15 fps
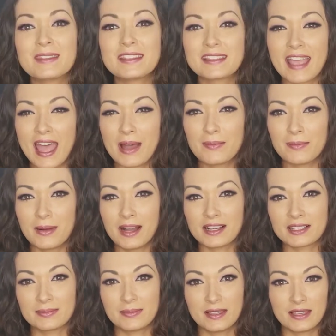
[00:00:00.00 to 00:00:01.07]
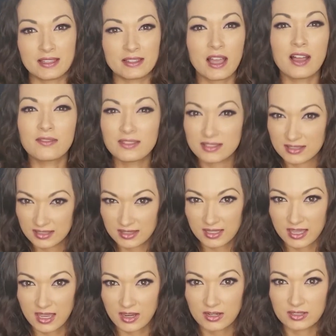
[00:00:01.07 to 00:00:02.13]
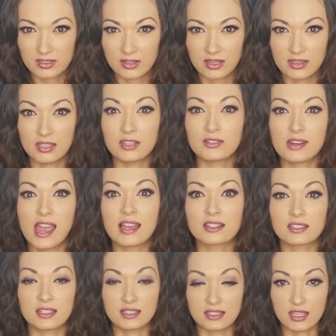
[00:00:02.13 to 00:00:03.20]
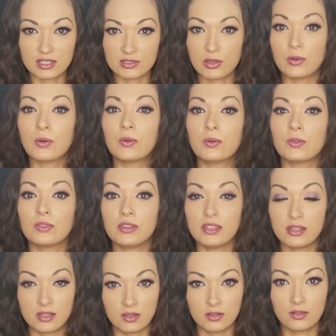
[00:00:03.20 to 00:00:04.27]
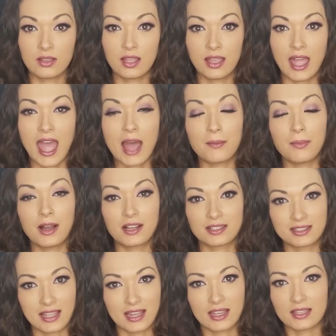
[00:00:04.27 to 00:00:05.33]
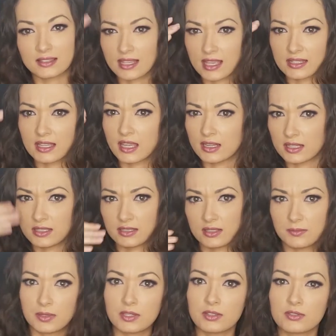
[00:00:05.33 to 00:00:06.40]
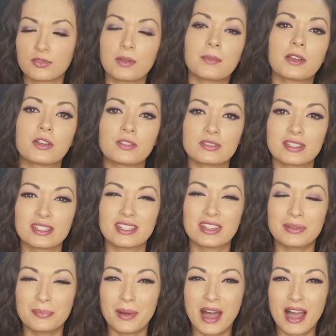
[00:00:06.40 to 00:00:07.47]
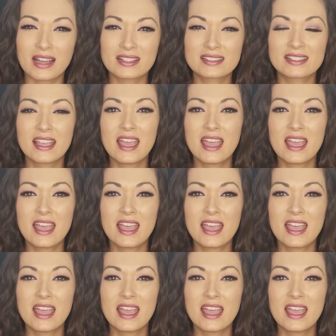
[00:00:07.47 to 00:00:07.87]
this hat box because obviously the character in the attraction does hold, you know, a hat box that his head kind of disappears from and goes into the box.